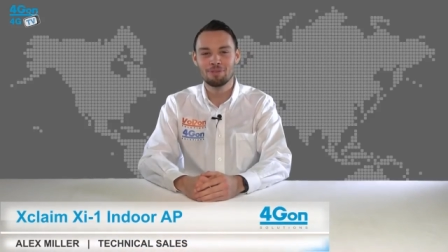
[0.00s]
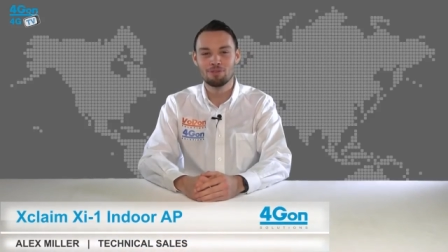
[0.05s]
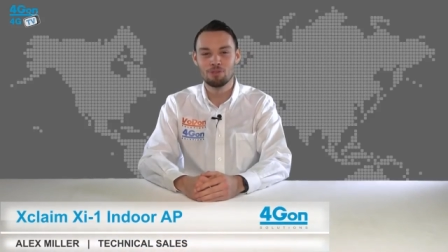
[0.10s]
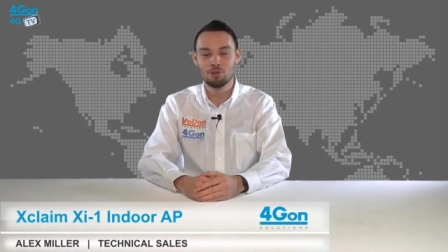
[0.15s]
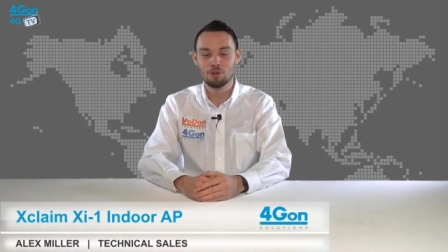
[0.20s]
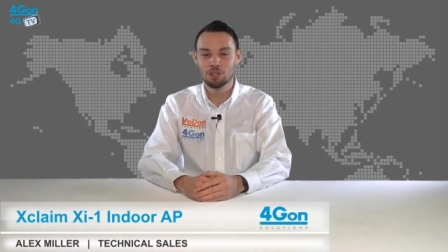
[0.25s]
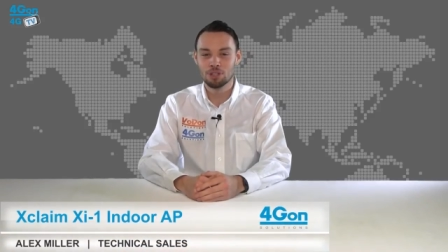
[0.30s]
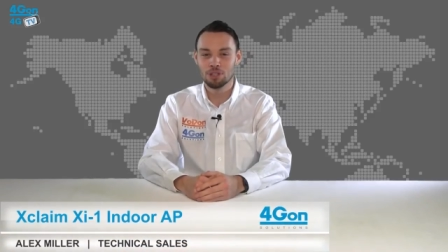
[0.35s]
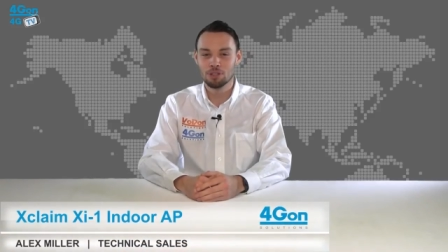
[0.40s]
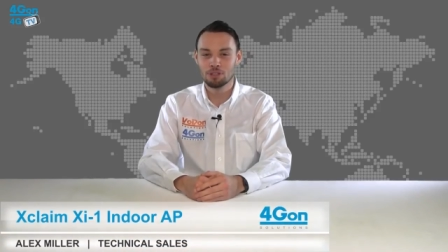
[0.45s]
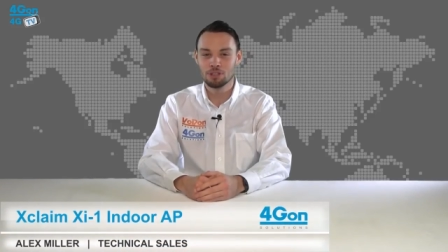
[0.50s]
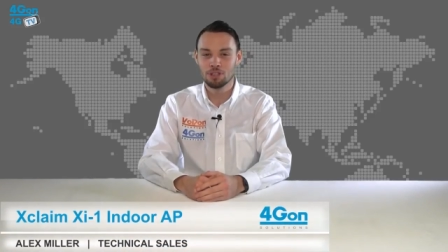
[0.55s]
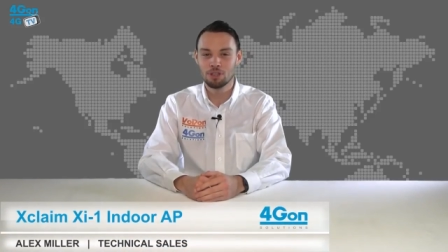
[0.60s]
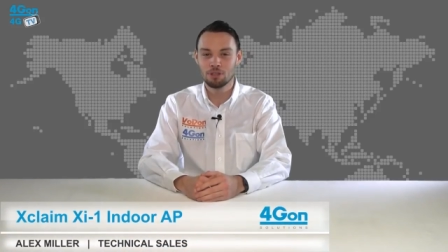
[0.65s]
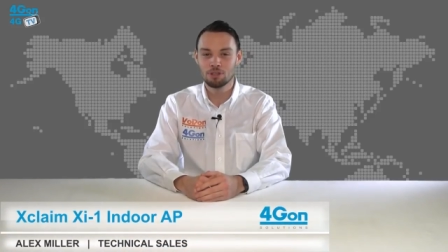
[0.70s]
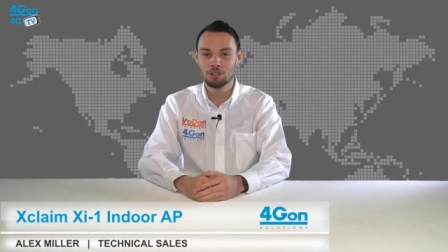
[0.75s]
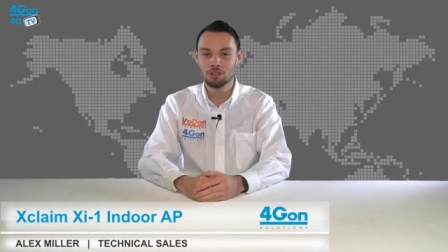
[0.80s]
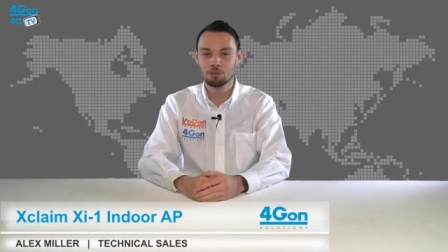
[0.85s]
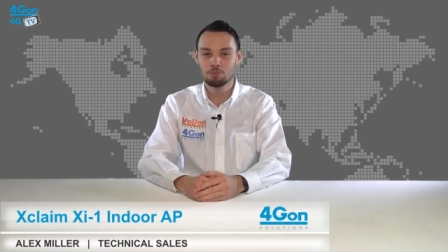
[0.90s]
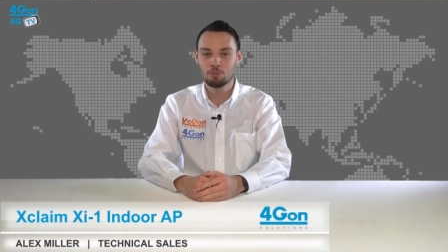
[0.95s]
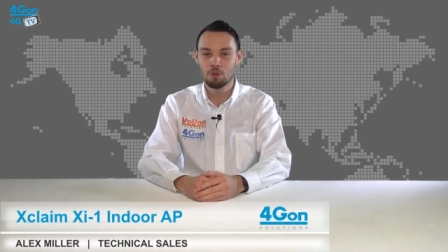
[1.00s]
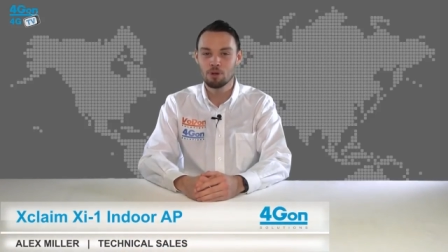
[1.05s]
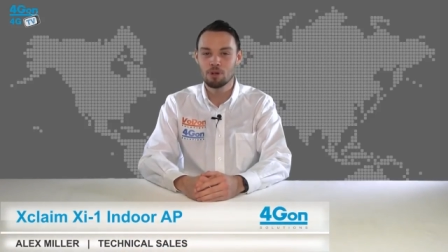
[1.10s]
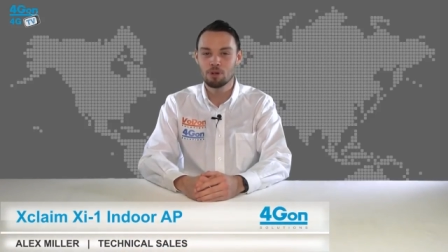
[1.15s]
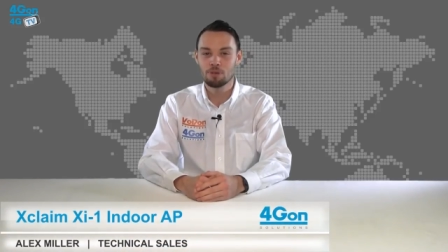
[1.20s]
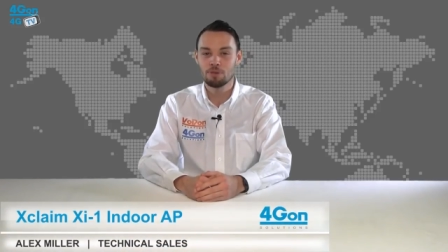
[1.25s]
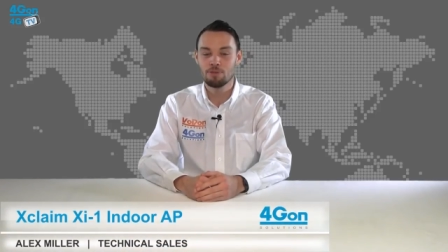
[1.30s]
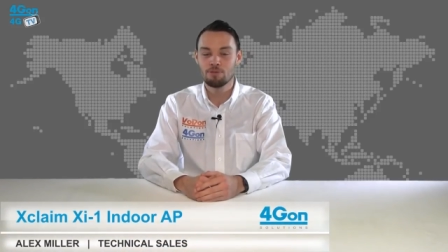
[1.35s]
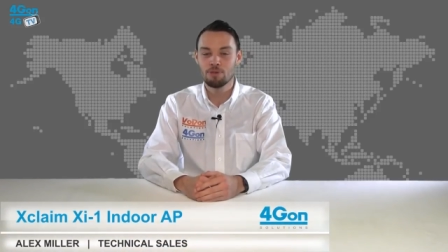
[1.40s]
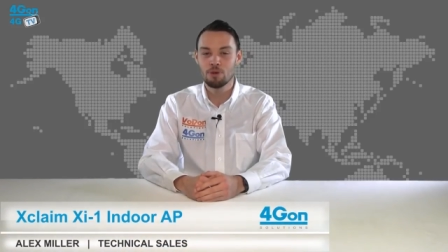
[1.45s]
4Gon Solutions
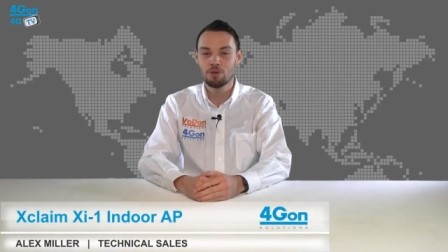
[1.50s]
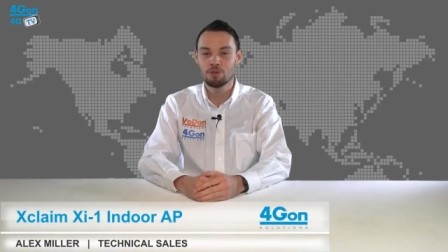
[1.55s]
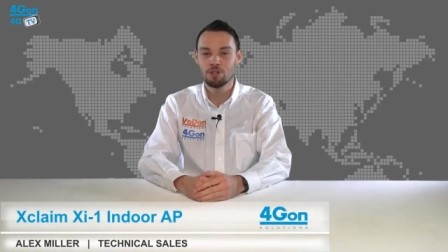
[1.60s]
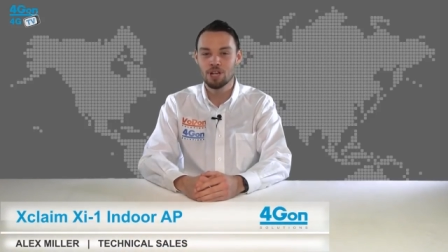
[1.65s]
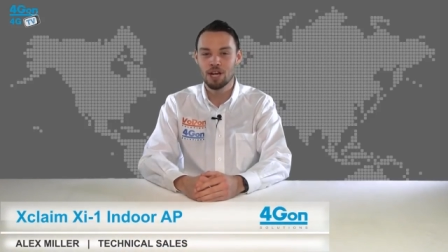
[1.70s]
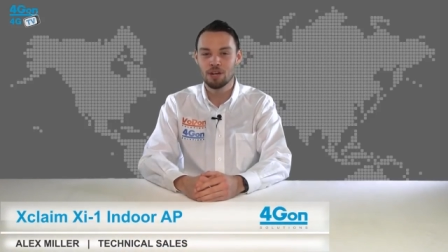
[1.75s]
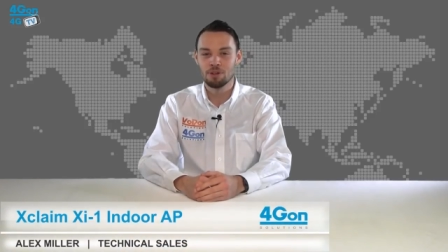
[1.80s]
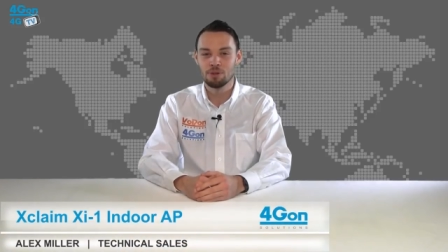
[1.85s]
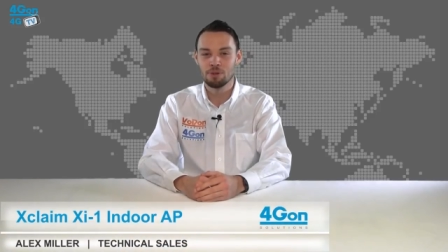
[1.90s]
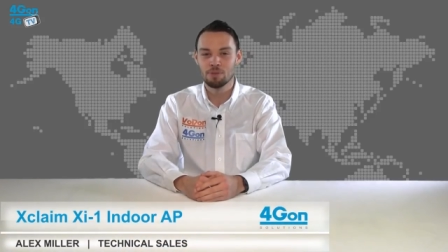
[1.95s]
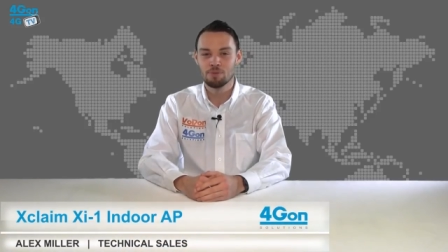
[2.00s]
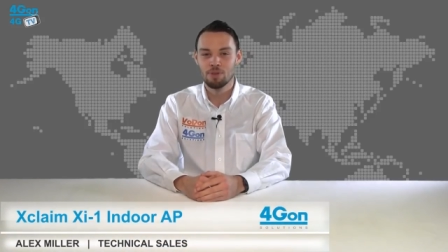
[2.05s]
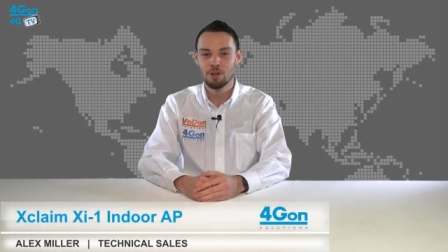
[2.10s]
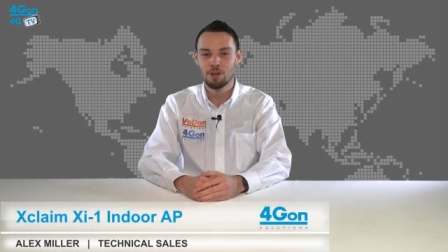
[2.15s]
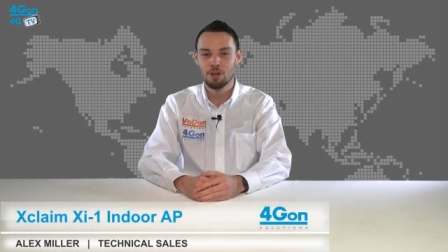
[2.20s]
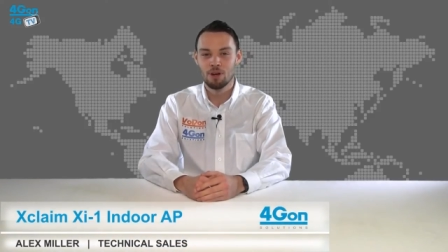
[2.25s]
product review channel.